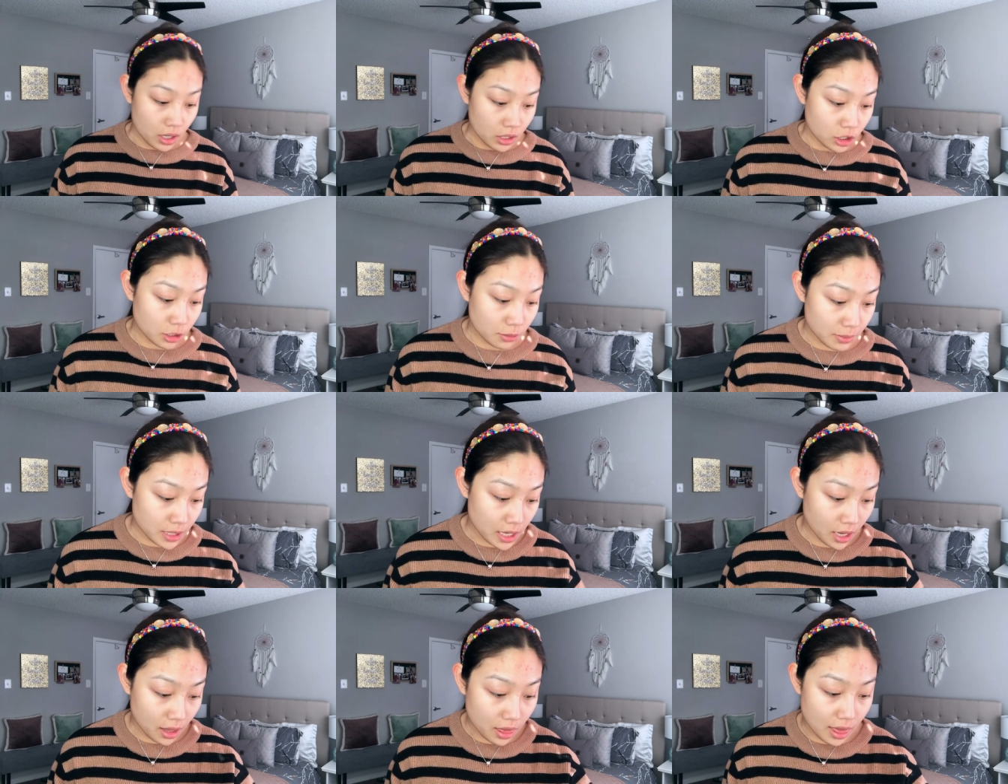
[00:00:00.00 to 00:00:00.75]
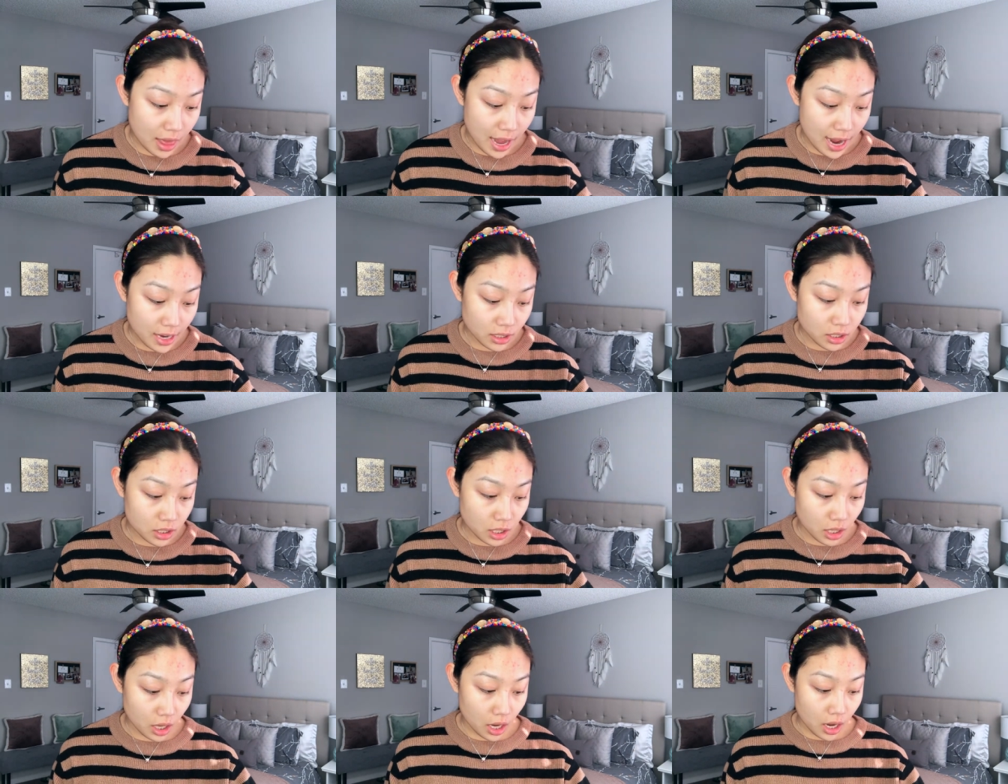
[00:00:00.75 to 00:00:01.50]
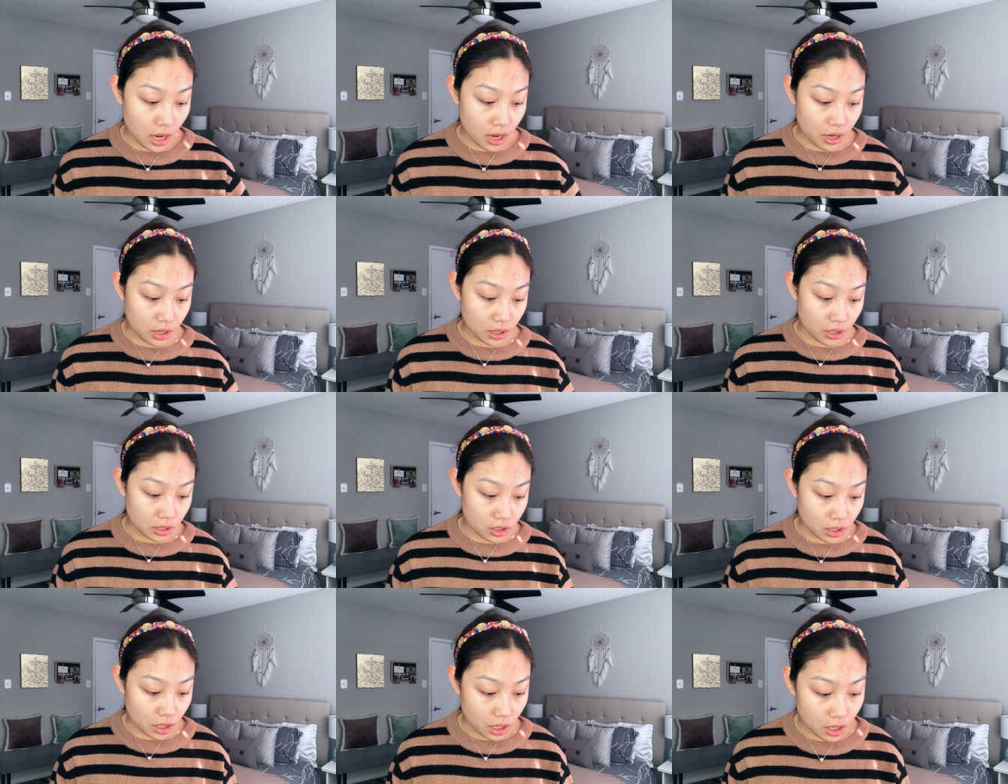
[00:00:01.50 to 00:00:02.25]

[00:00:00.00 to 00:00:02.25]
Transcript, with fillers: Just going to be taking that, and